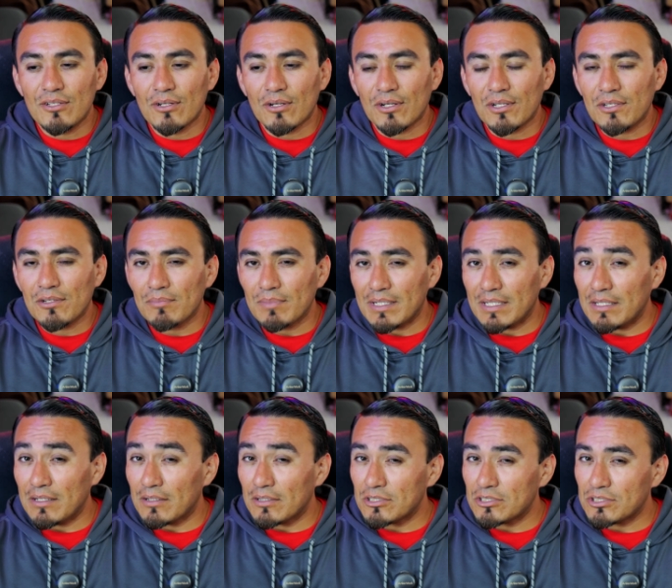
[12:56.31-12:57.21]
human
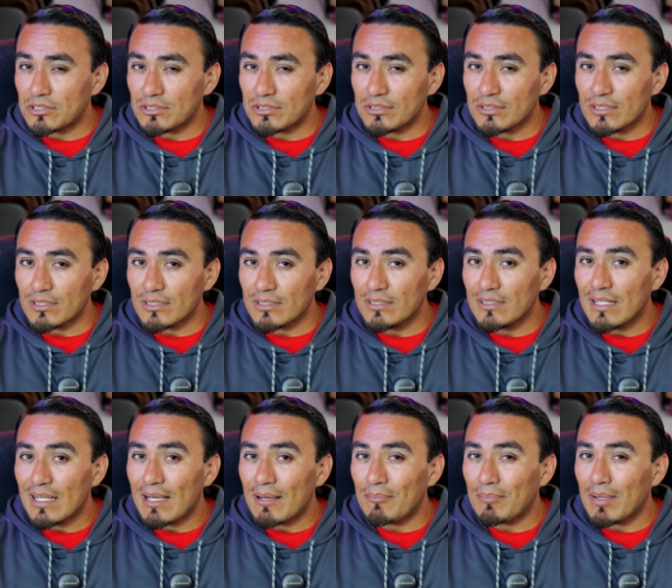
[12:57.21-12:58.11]
ear should
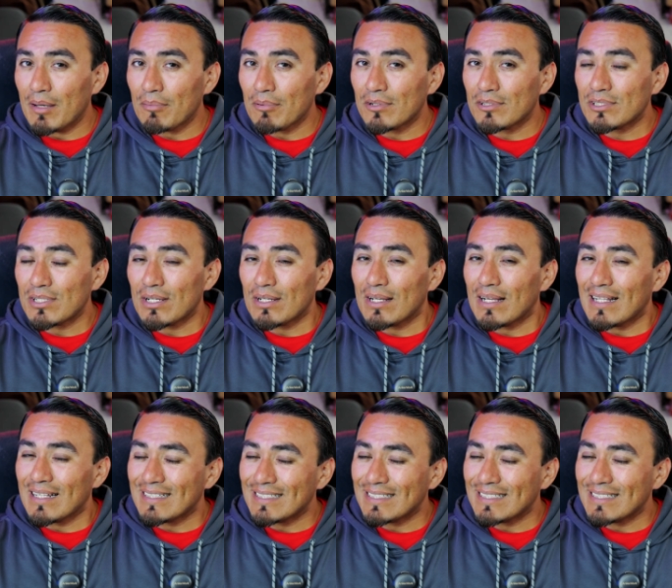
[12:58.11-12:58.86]
be able to